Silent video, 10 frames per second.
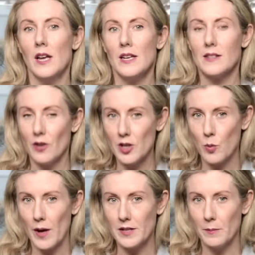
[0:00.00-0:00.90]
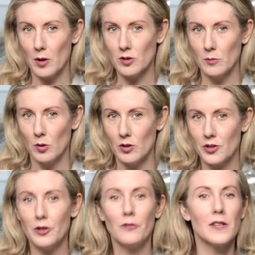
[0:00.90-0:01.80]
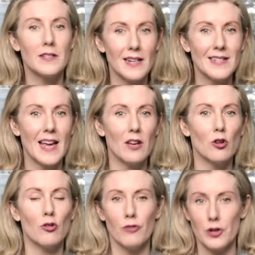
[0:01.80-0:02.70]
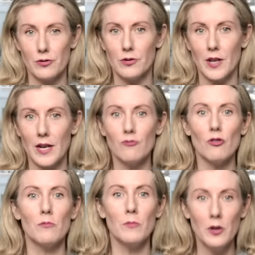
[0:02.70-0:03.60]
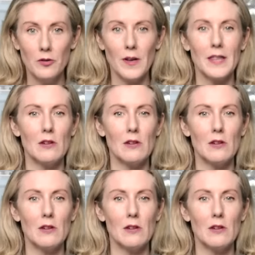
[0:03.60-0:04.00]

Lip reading: is on its way to Baltimore to facilitate crews in removing